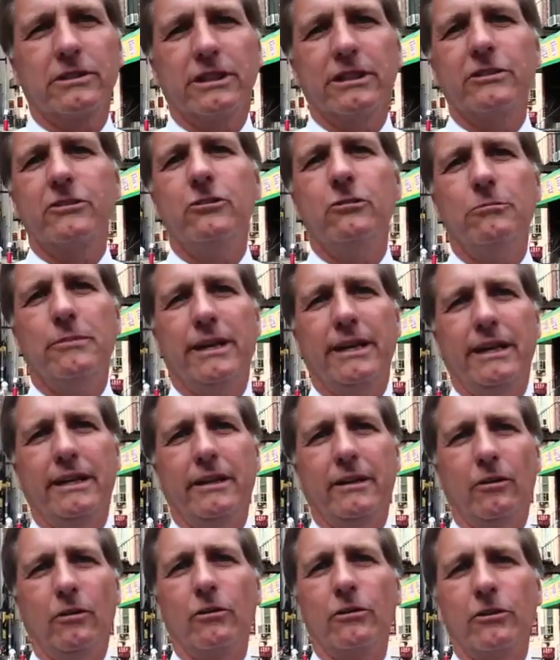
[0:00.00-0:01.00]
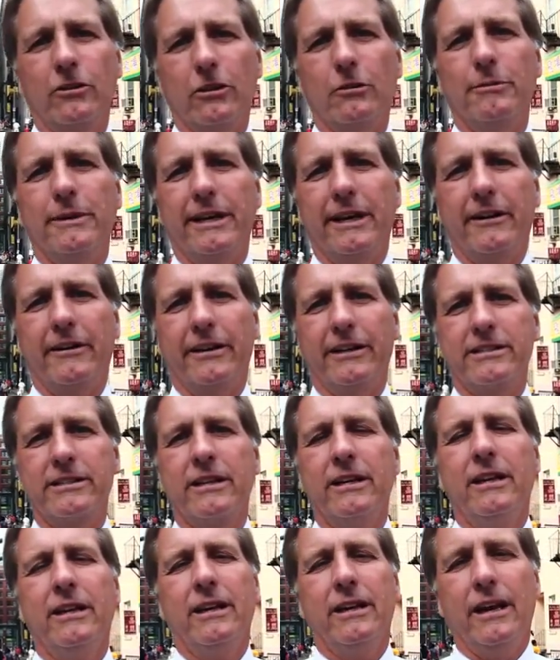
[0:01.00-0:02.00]
in too many older urban areas,
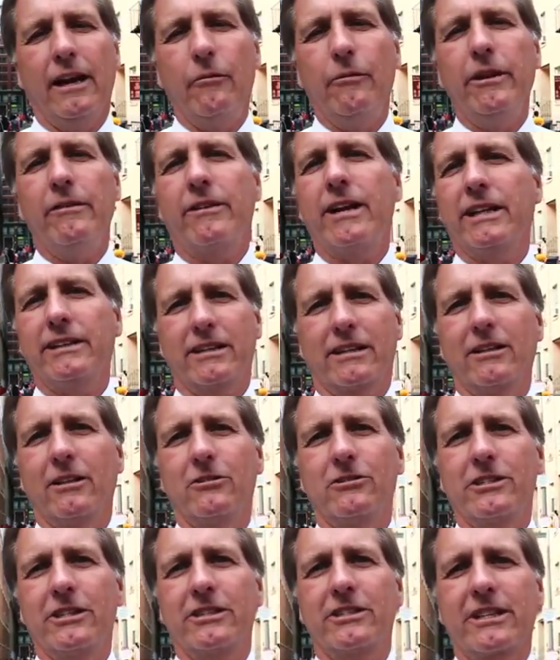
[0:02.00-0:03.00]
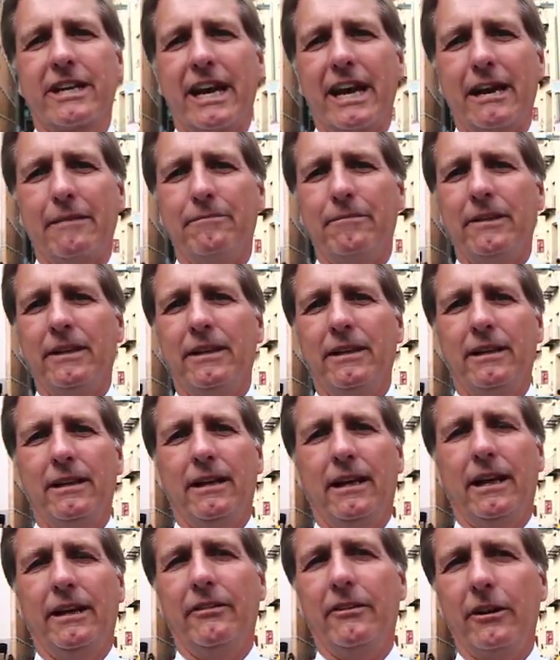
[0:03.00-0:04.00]
and we have got to close this gap.
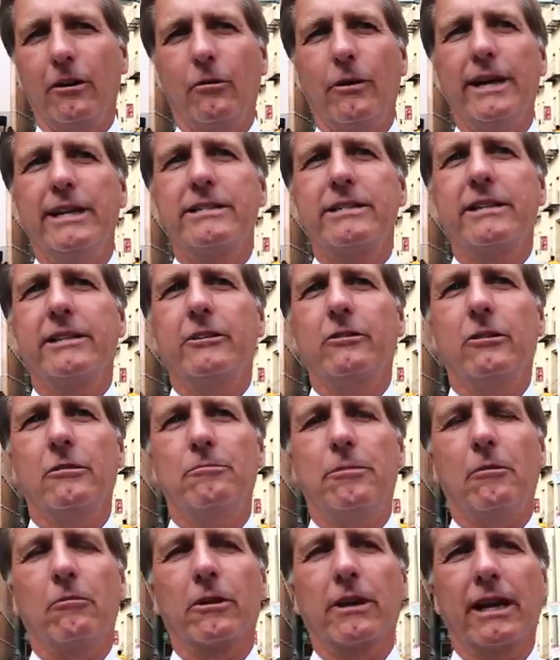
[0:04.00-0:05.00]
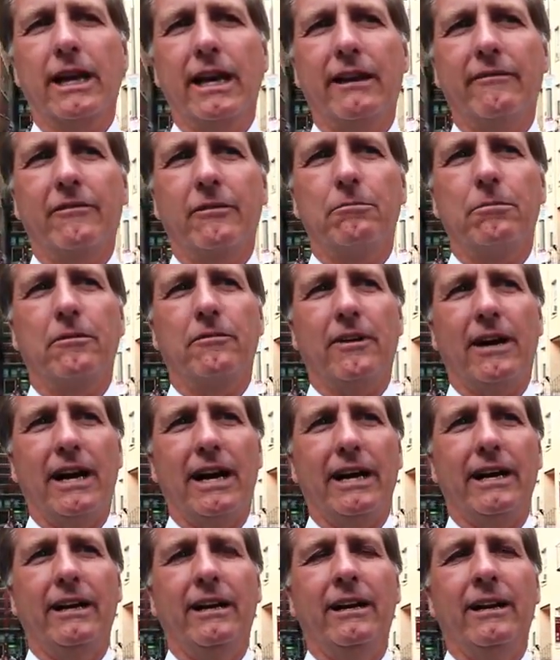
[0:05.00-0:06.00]
And there are ways to do it, but we're going to have to
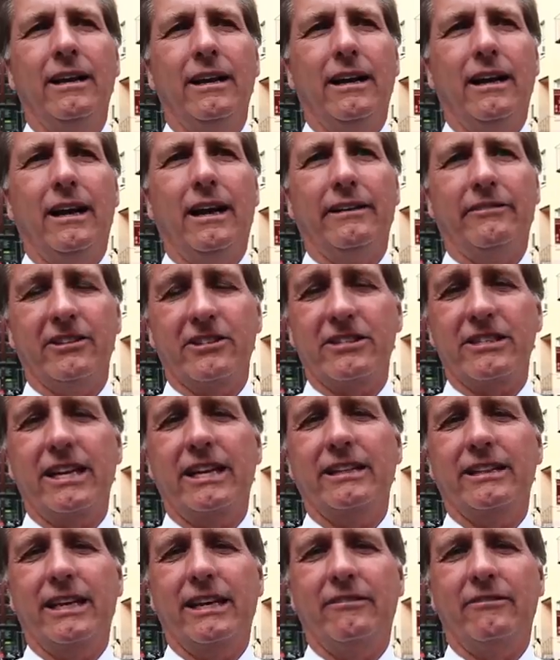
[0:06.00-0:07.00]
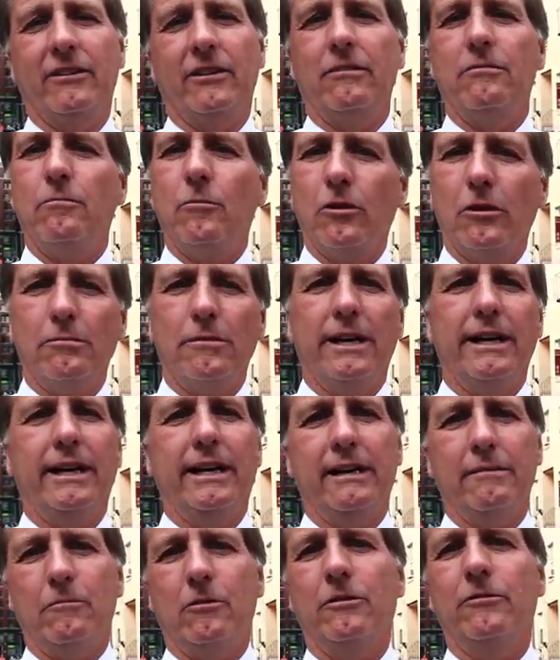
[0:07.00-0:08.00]
provide at the state level more
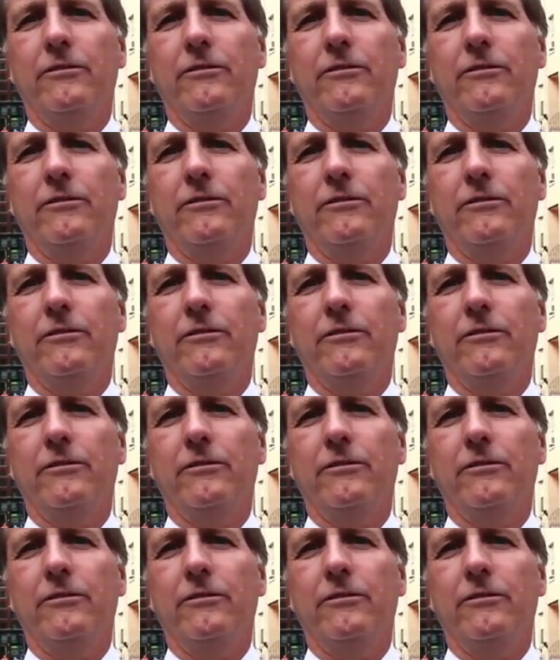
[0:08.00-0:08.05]
money and more